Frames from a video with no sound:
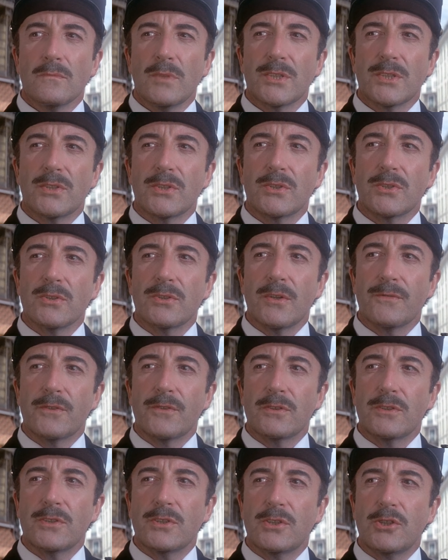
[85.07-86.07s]
What sort of
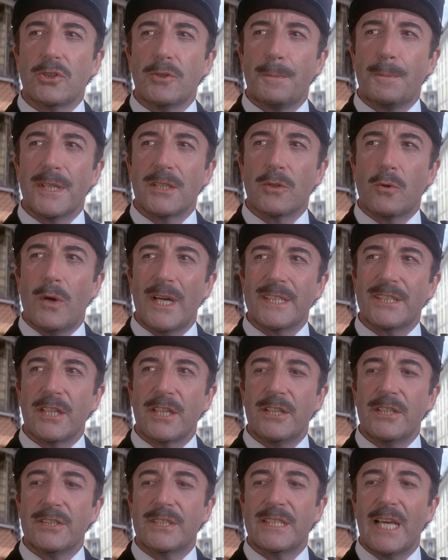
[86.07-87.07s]
stupid
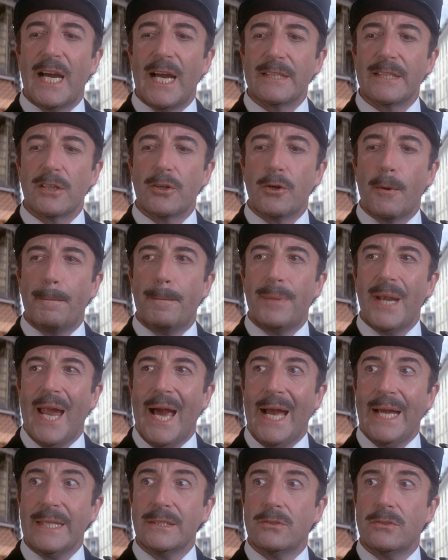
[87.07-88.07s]
question is that? Are you
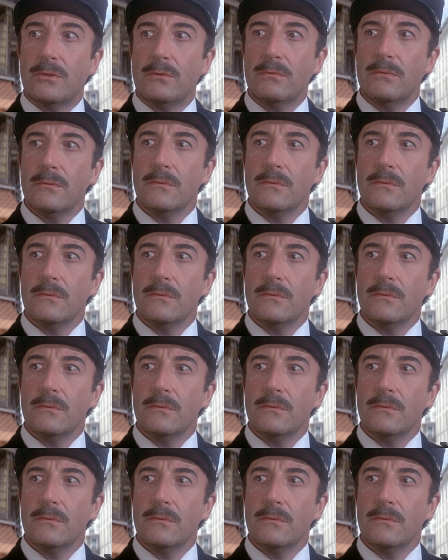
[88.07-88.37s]
blind?